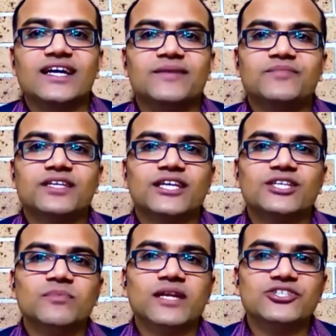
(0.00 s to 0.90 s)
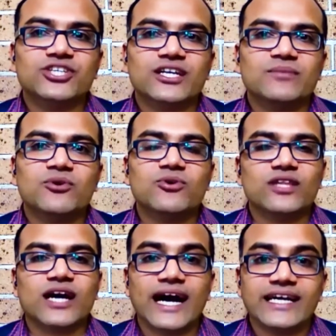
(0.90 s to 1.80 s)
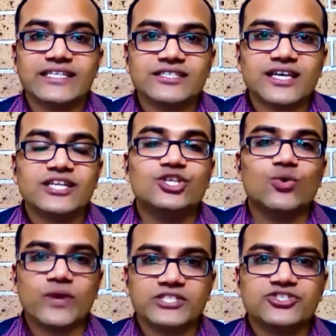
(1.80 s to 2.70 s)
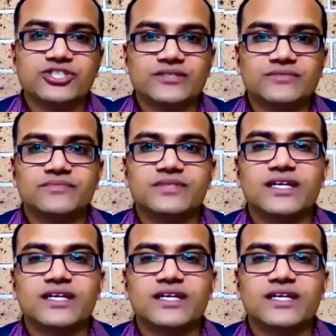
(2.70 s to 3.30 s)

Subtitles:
can you please share about the highs in your venture,